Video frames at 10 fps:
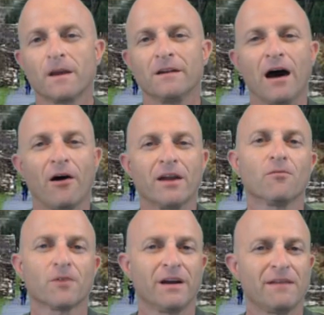Now, I
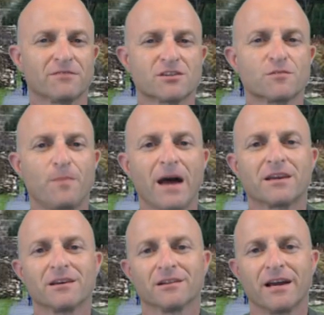don't really have to
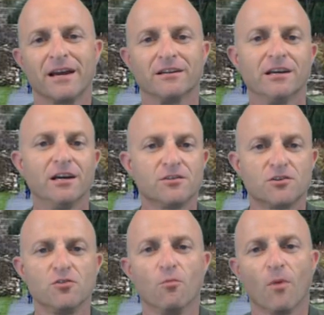speculate
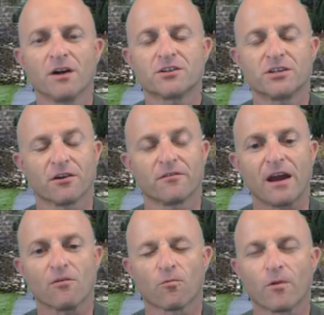too much here
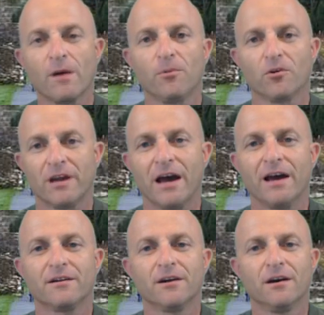that
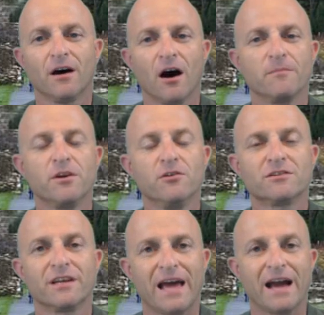RippleNet
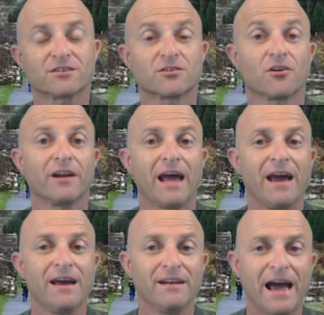using XCurrent
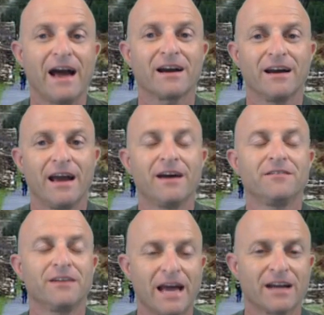and
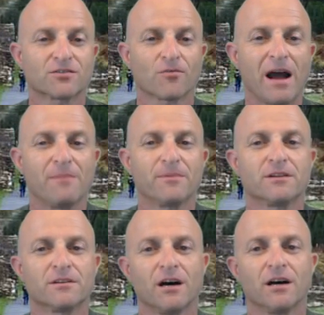the
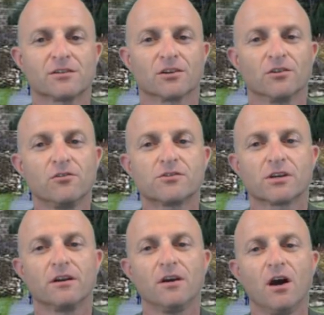XRapid
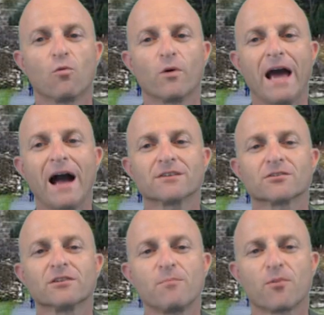solution would
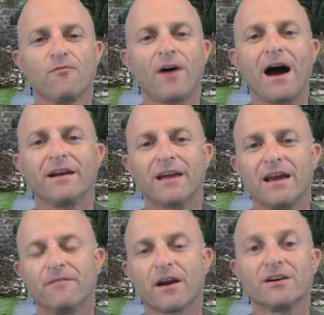actually provide
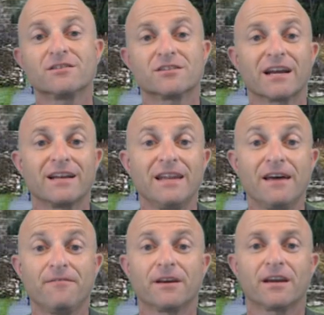a very
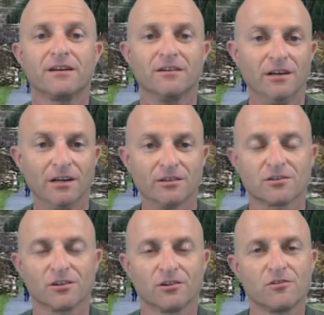significant
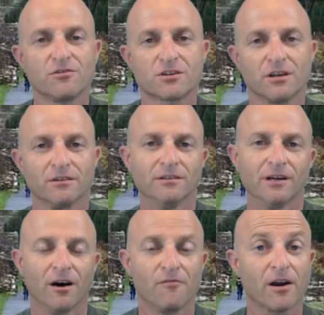solution,
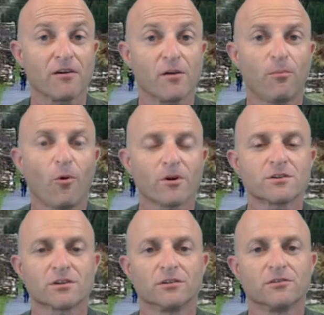a very
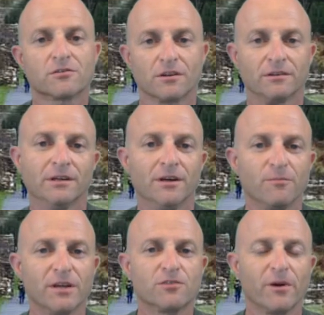important solution
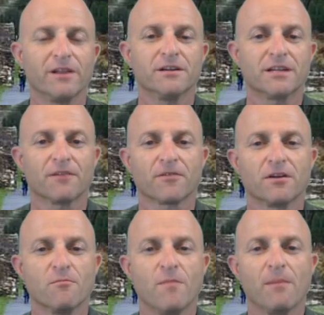between the
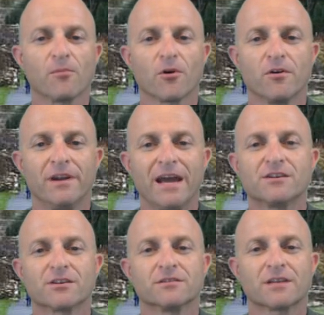different member
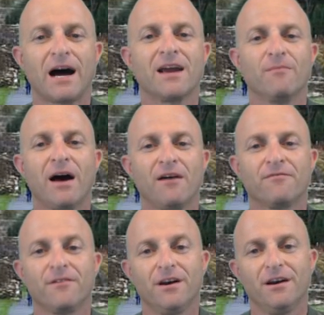nations. The
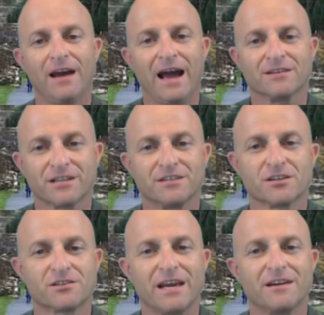IMF, as I
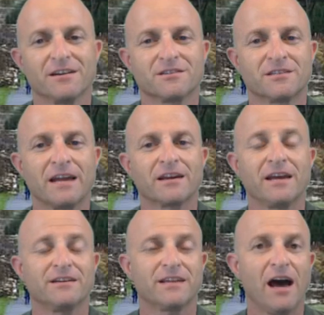just stated, is
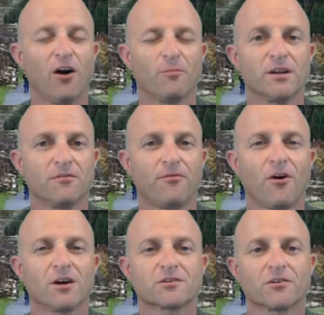dedicated to helping to
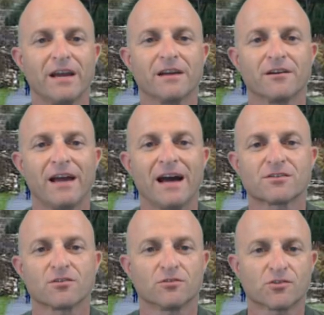foster
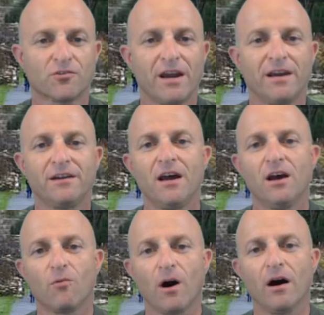international trade
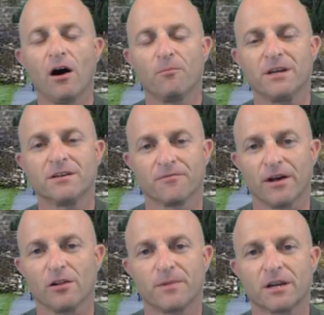while helping
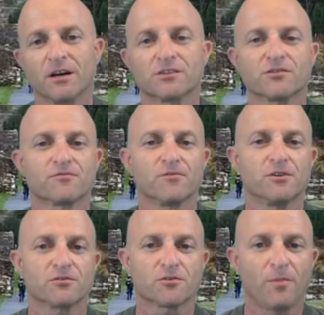developing countries
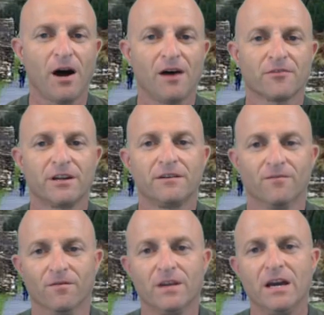reduce their
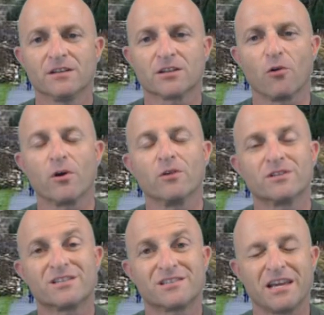poverty. So it
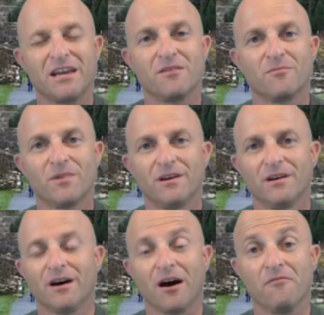would seem
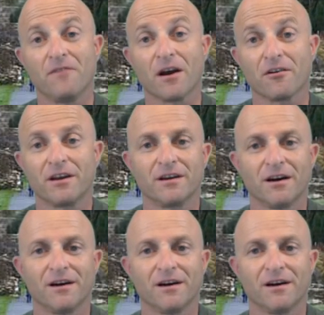very